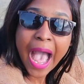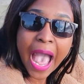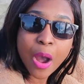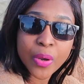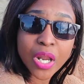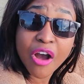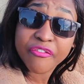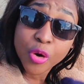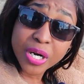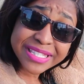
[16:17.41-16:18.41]
I will
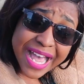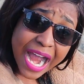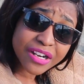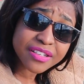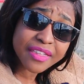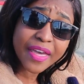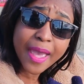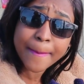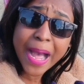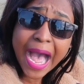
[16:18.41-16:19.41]
of course answer
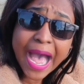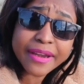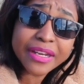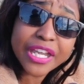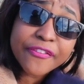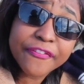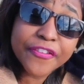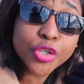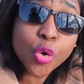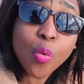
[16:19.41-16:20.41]
them. And
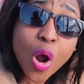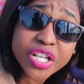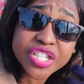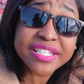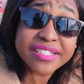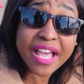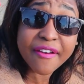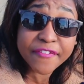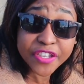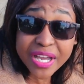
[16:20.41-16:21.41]
if you want to see
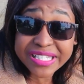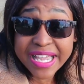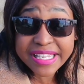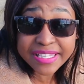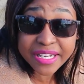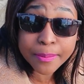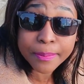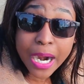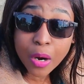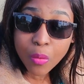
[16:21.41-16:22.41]
a video, as I said in
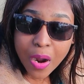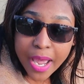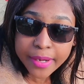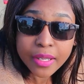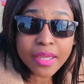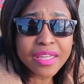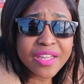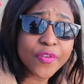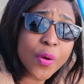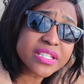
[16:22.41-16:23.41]
part one,
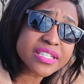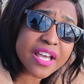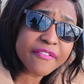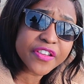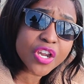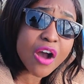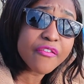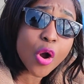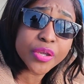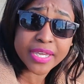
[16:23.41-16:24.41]
if you want to see a video
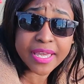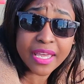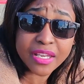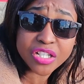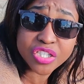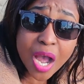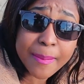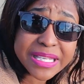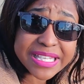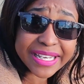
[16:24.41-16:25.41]
of how you can get a
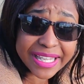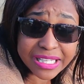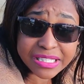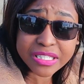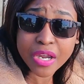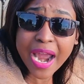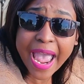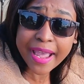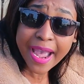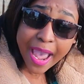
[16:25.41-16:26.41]
job as an A L T or
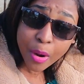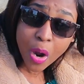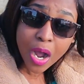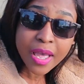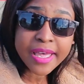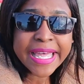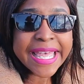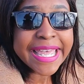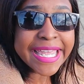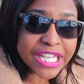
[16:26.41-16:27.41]

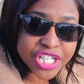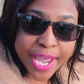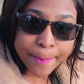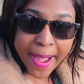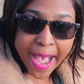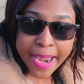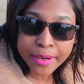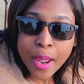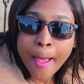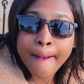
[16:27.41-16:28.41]
Eikaiwa in
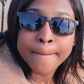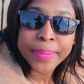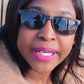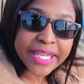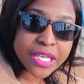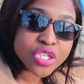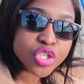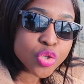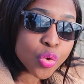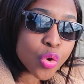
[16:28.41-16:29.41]
Japan,
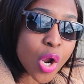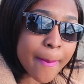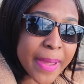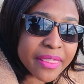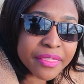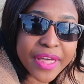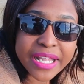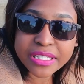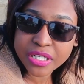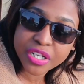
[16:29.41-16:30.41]
please do comment
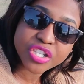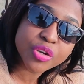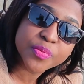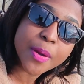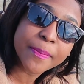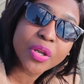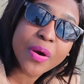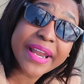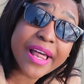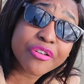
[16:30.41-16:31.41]
that in the description below
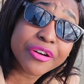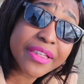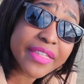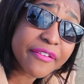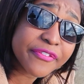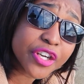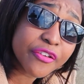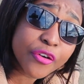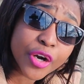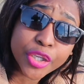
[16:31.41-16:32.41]
and I'll create that
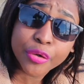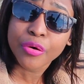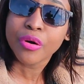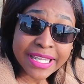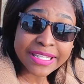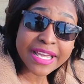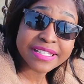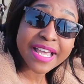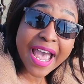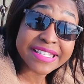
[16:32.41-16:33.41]
video for you.
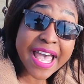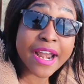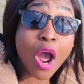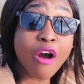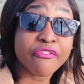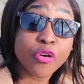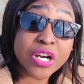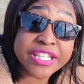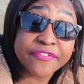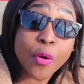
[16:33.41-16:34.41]
Yes guys, and of
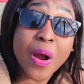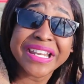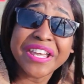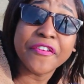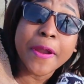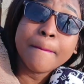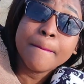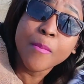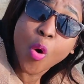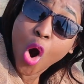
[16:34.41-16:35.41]
course if you want even
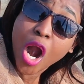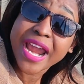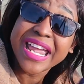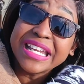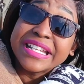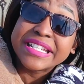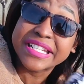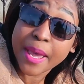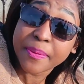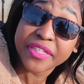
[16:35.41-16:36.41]
more
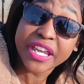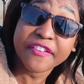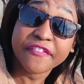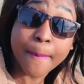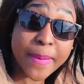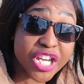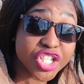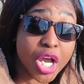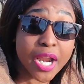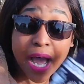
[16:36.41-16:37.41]
in-depth
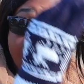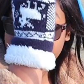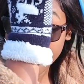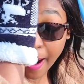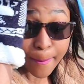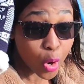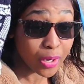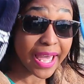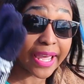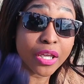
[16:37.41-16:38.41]
information um,
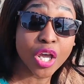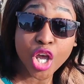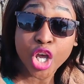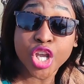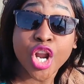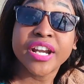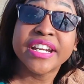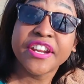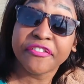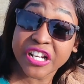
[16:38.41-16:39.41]
about, like, you know,
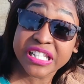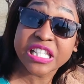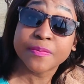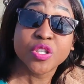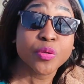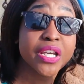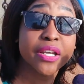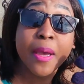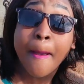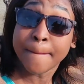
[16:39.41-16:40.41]
the differences
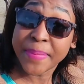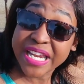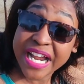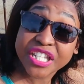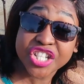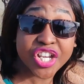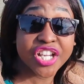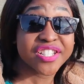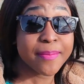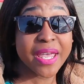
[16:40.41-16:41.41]
between being a teacher
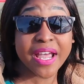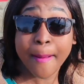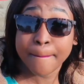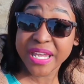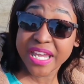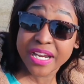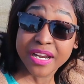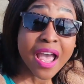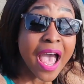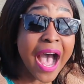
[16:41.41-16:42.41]
in Jamaica,
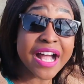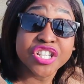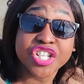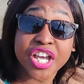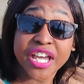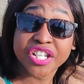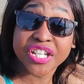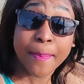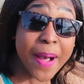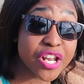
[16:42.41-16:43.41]
being a teacher in
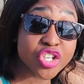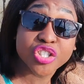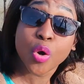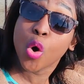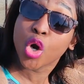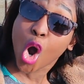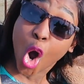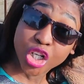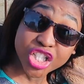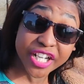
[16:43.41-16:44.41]
Japan, just the whole
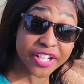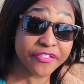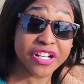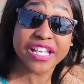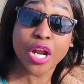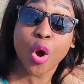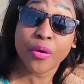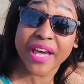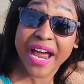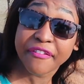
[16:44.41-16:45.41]
culture difference and
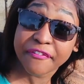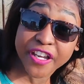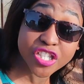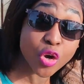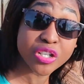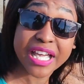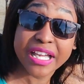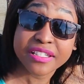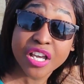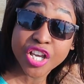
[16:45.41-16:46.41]
how that affects us
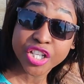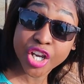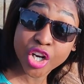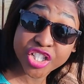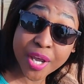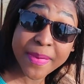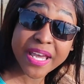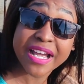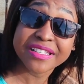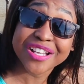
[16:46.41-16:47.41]
as, you know,
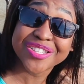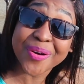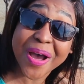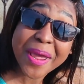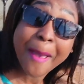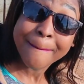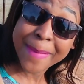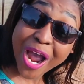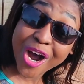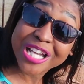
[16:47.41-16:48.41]
Jamaicans and so on,
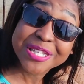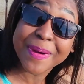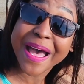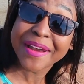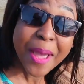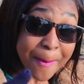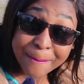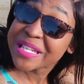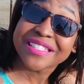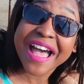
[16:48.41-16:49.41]
my husband,
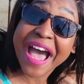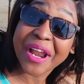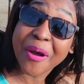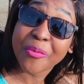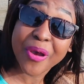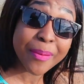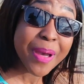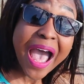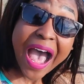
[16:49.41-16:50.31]
Mister Adam Webb,